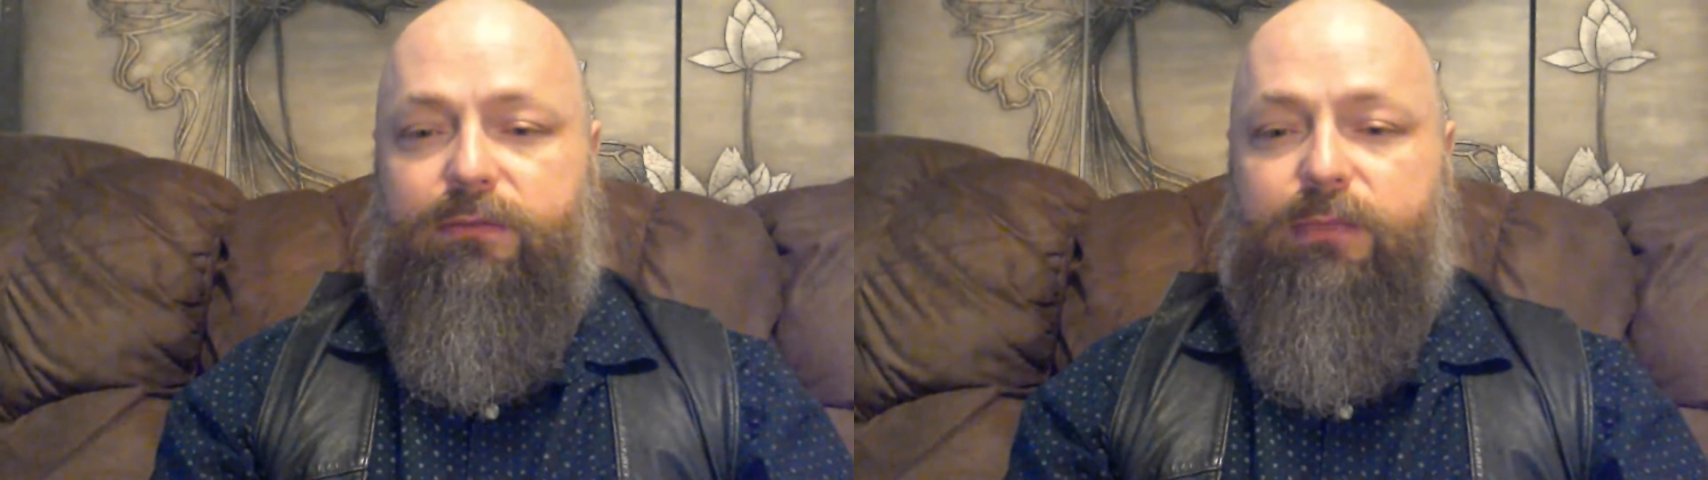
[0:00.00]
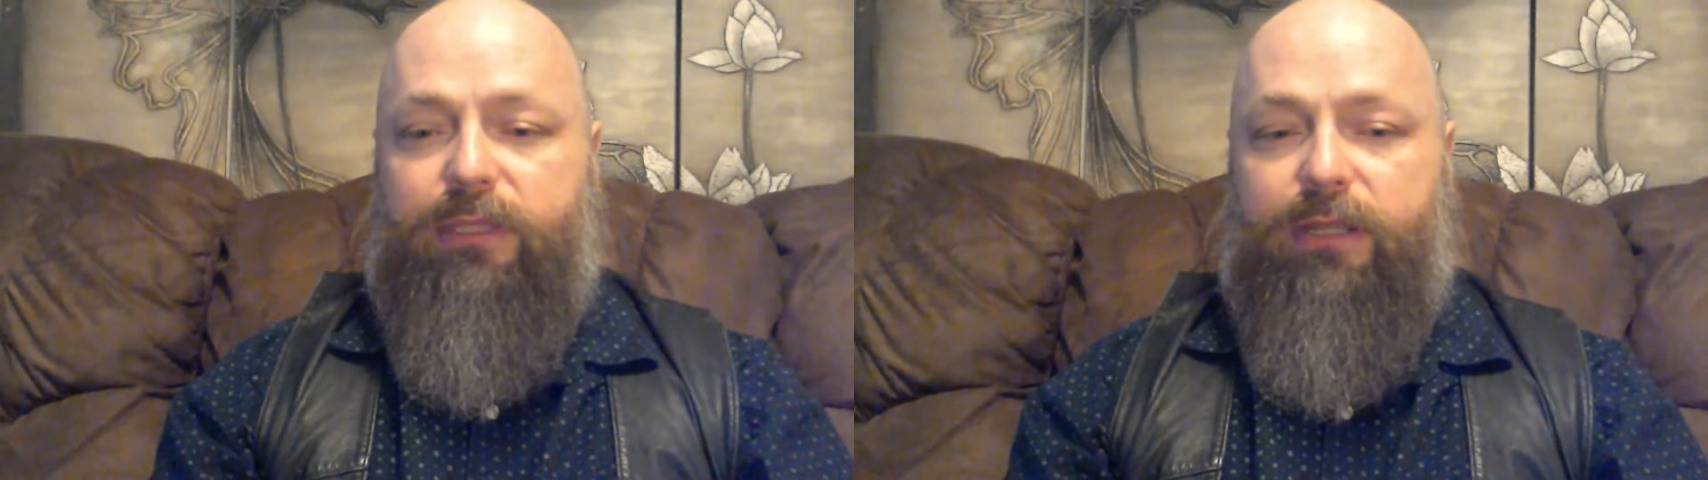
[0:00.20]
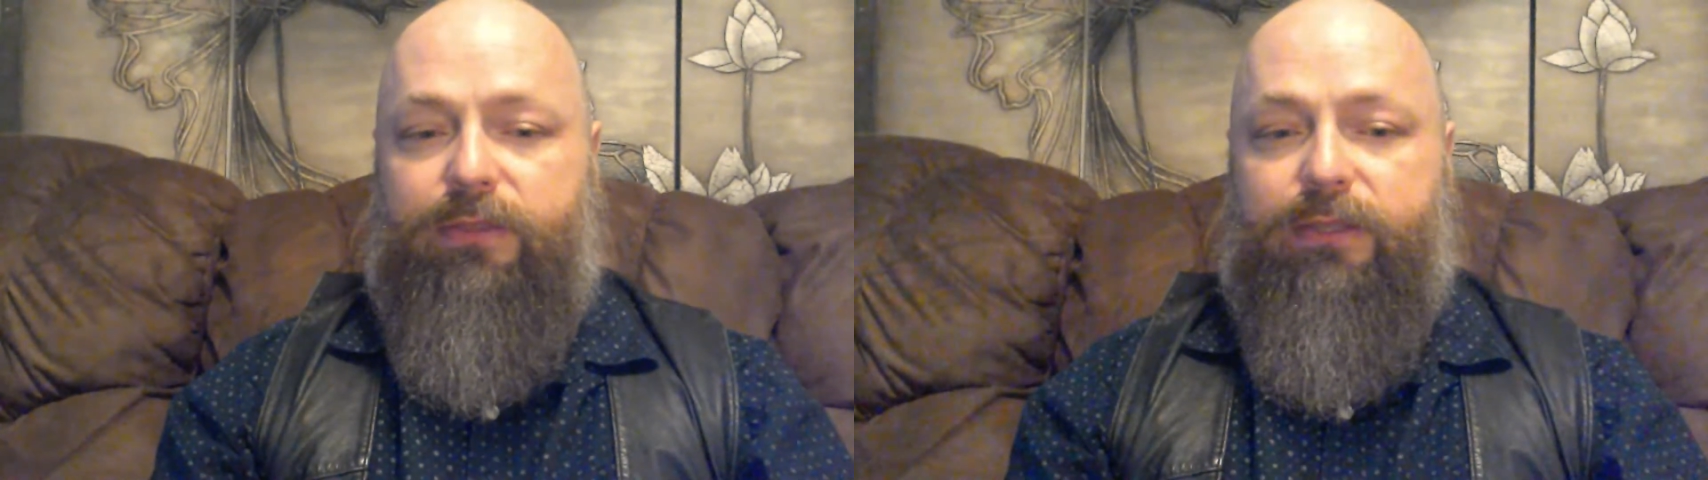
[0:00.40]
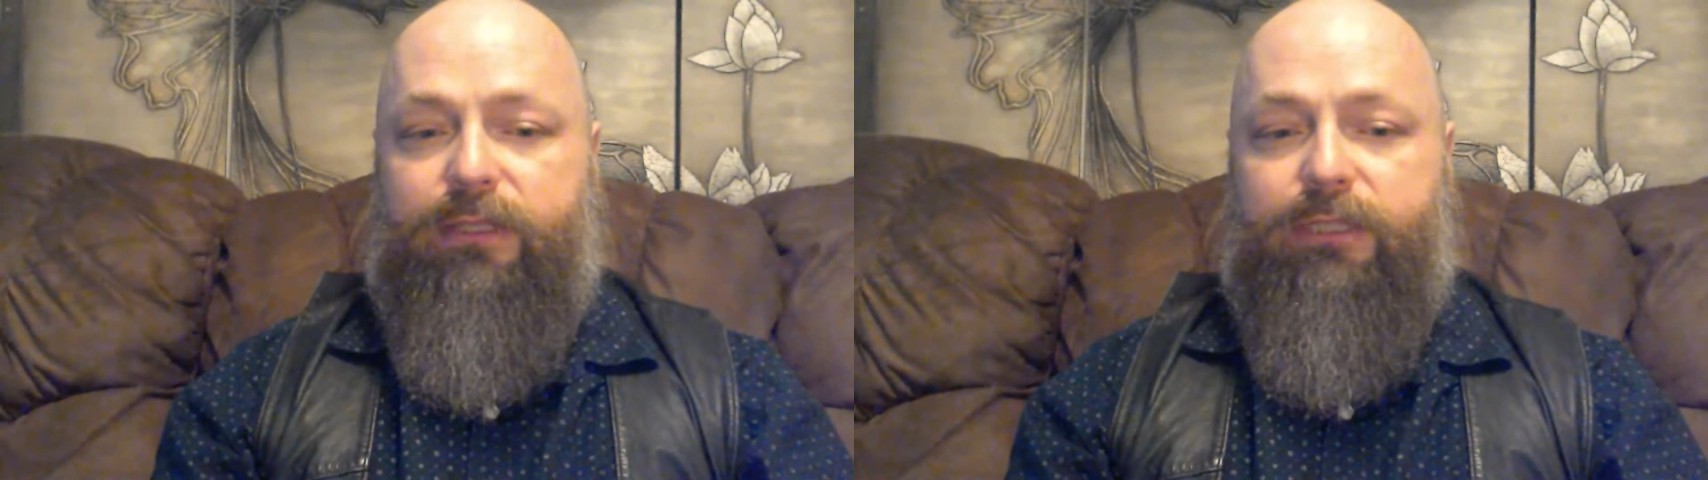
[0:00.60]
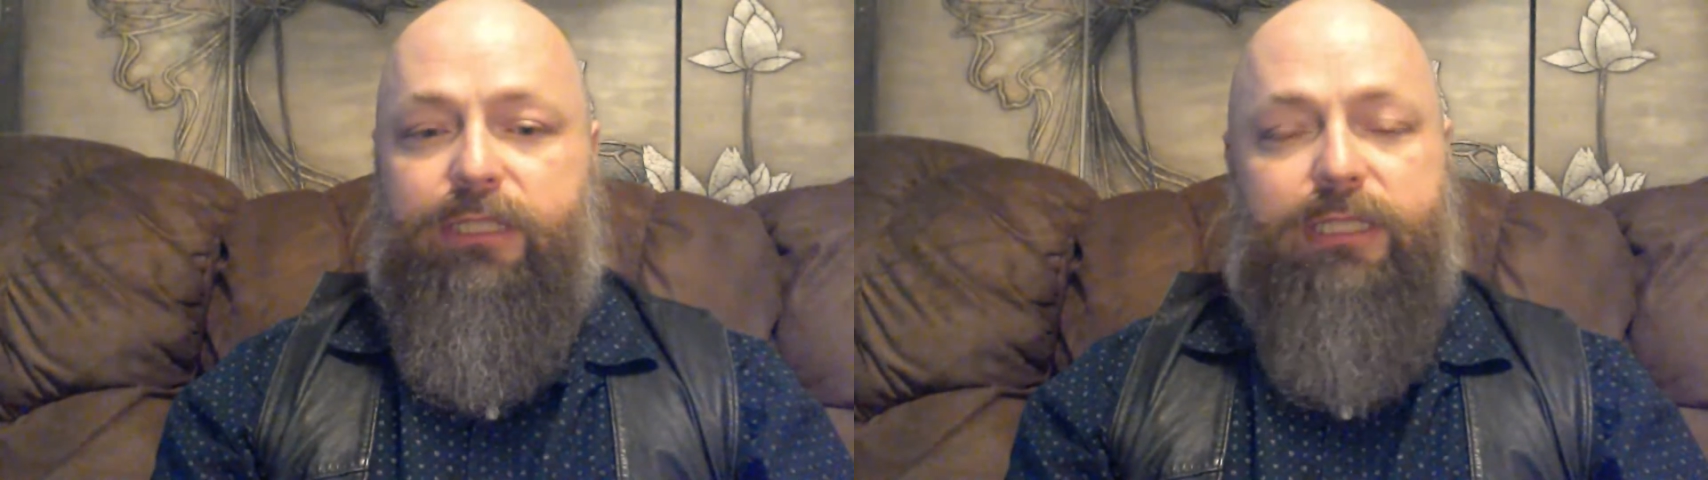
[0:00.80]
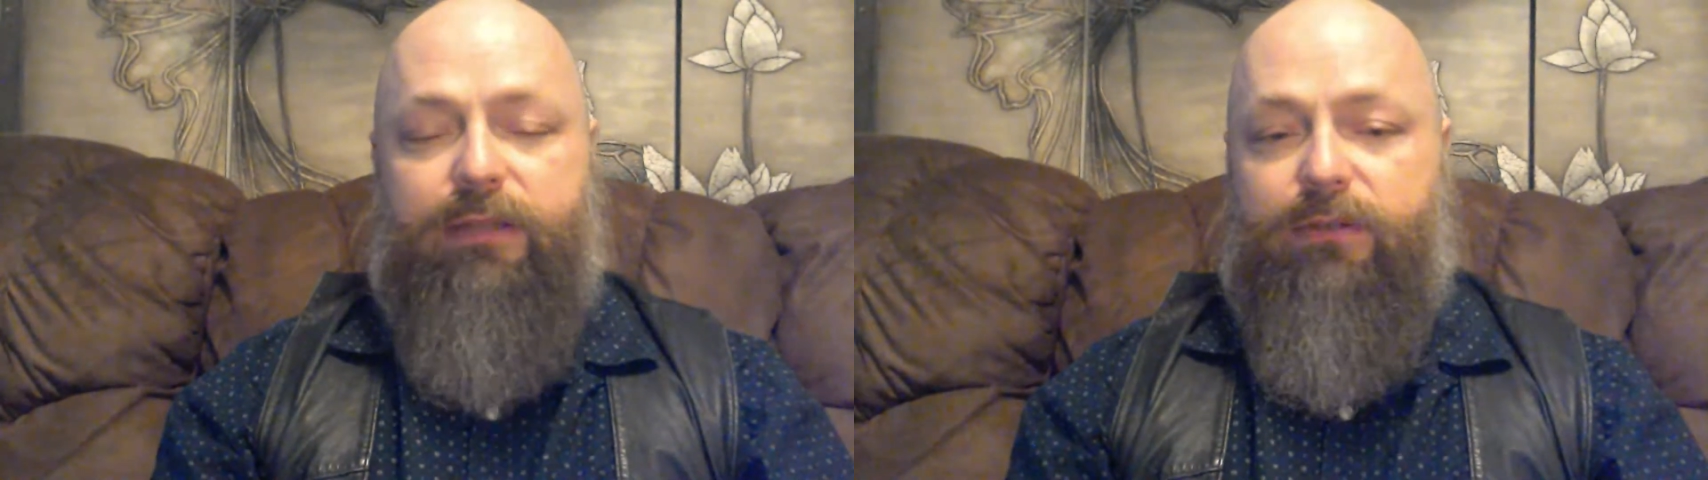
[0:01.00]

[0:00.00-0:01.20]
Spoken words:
but nothing she has ever